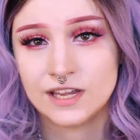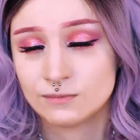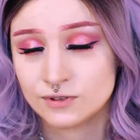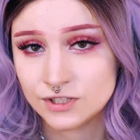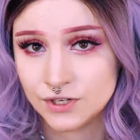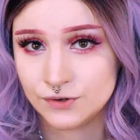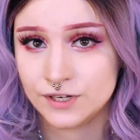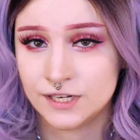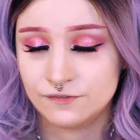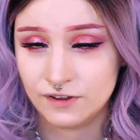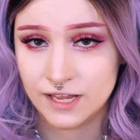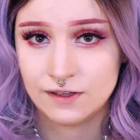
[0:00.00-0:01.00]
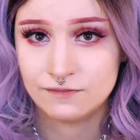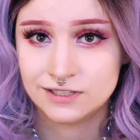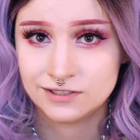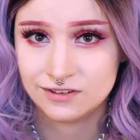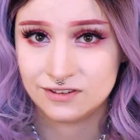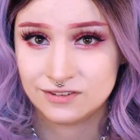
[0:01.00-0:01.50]
I'm sorry if I
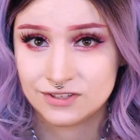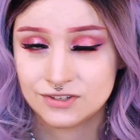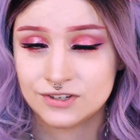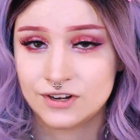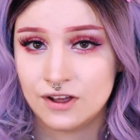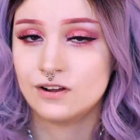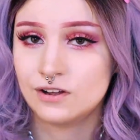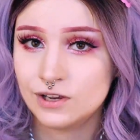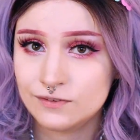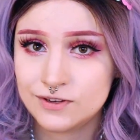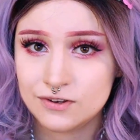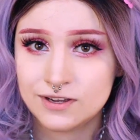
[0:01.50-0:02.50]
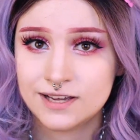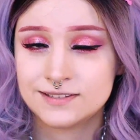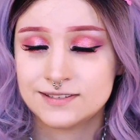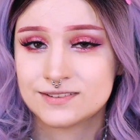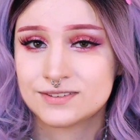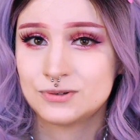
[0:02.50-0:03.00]
haven't answered all of you
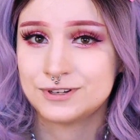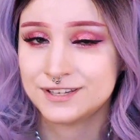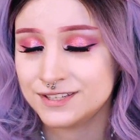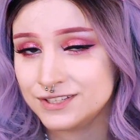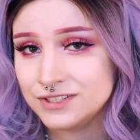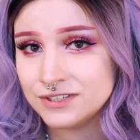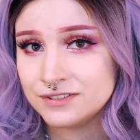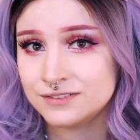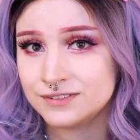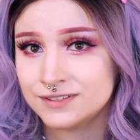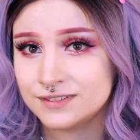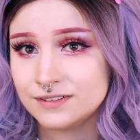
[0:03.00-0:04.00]
guys' questions,